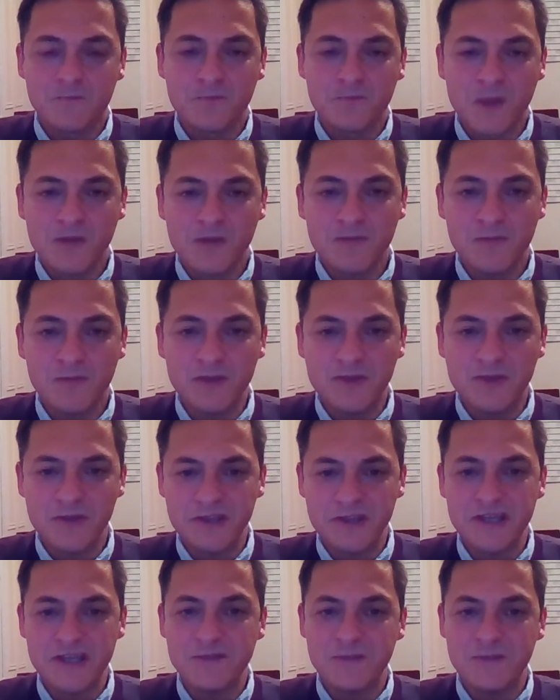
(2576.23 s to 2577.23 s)
we've got to
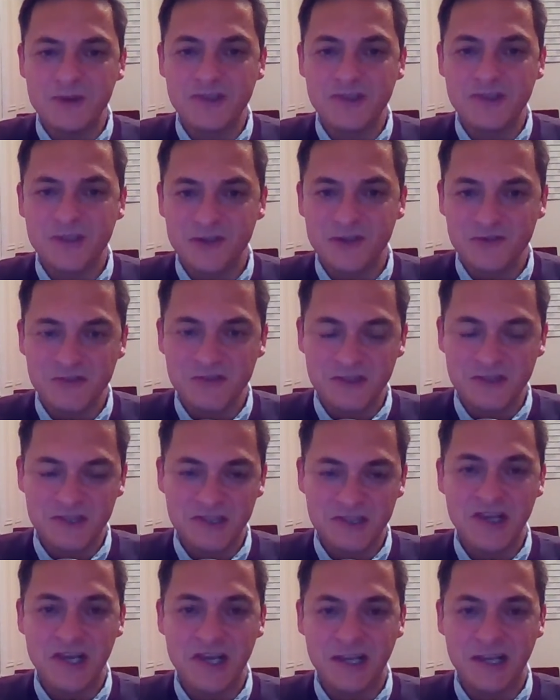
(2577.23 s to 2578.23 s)
keep ourselves
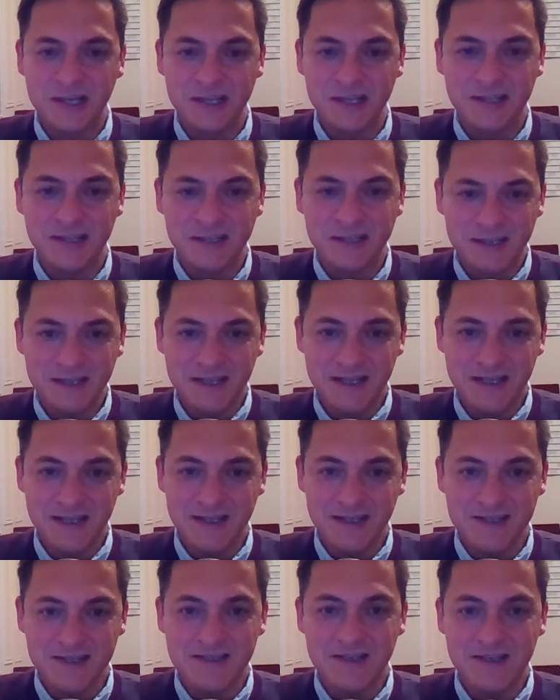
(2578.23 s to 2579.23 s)
sane in
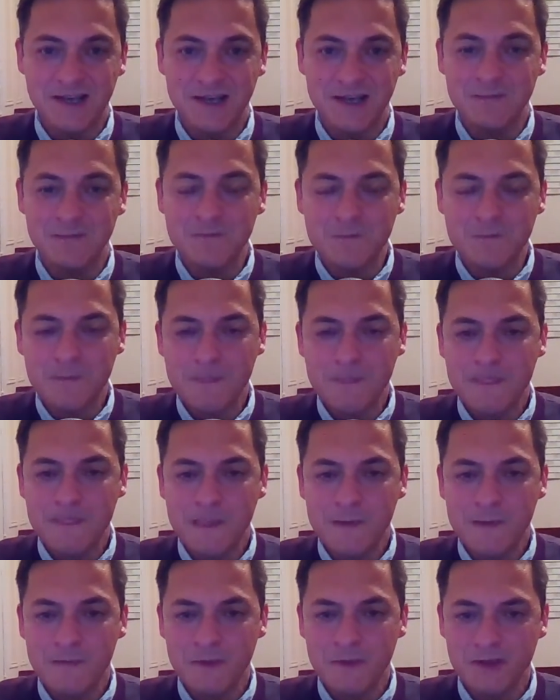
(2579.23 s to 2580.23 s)
this game.
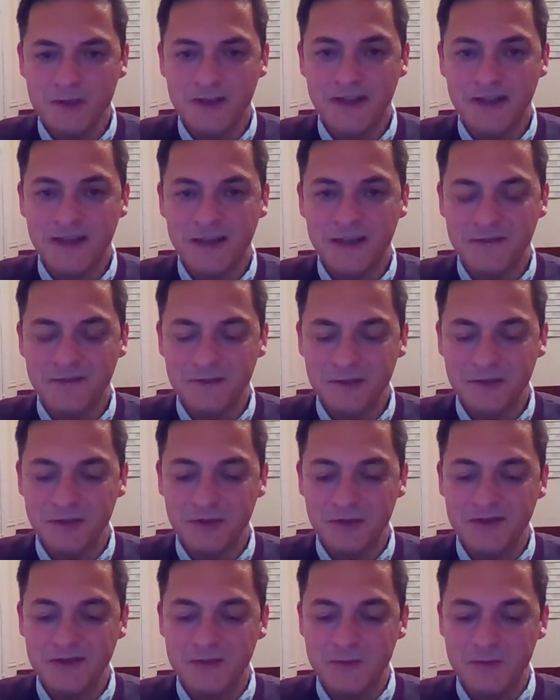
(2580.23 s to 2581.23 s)
We're going to have, you know,
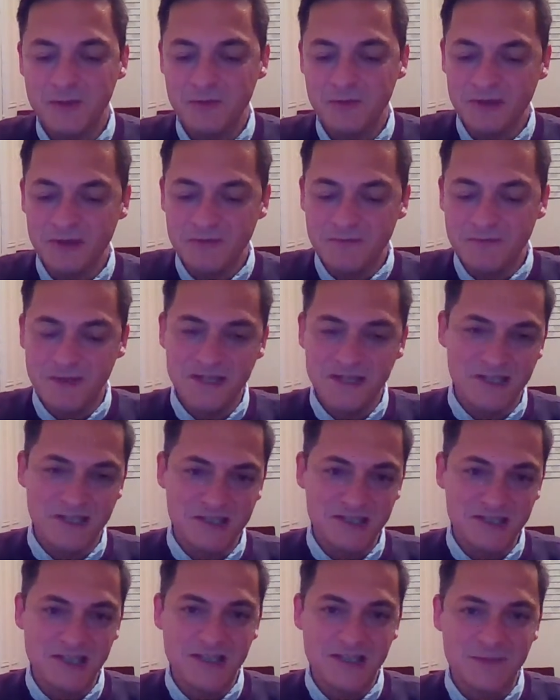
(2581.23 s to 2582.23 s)
even when we're betting
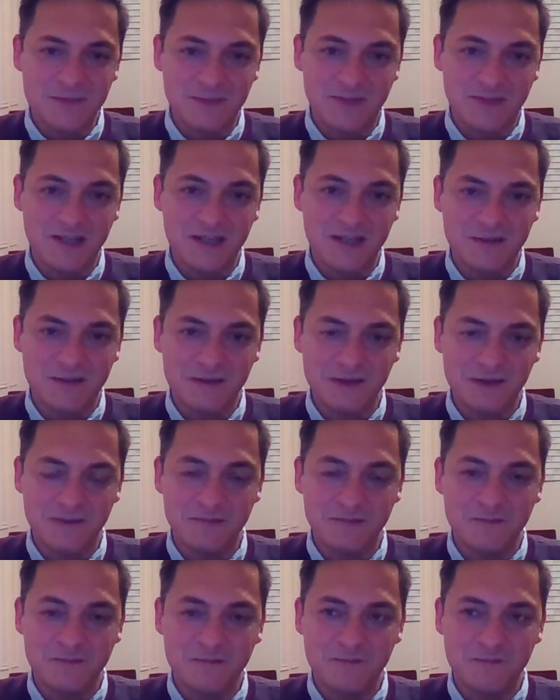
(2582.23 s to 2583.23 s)
sensibly and
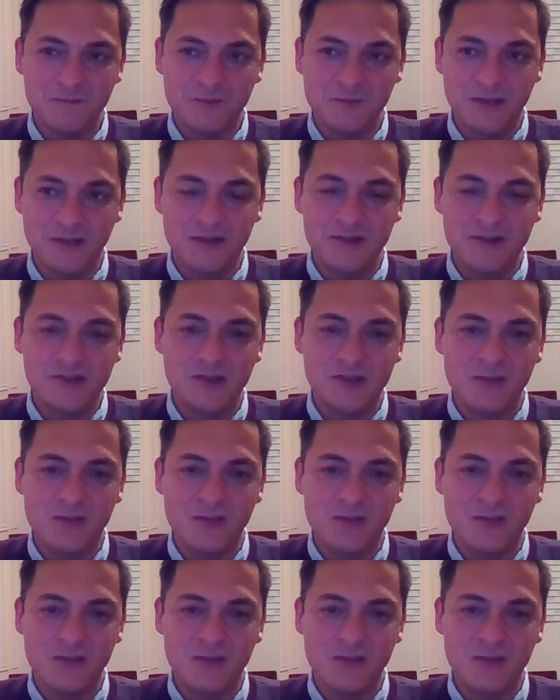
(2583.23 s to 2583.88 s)
putting our time in